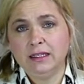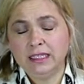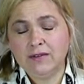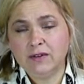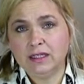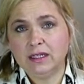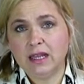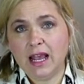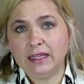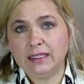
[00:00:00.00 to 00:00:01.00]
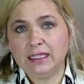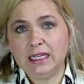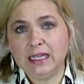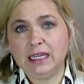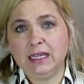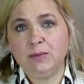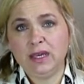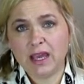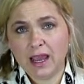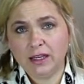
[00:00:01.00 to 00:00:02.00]
Stevenson,
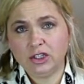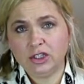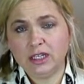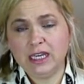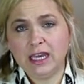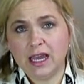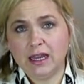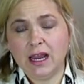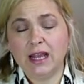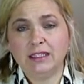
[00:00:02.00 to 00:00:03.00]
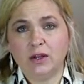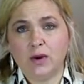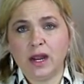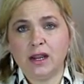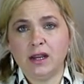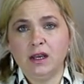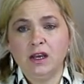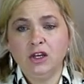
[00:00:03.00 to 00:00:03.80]
S-T-E-P-H-E-N-S-O-N.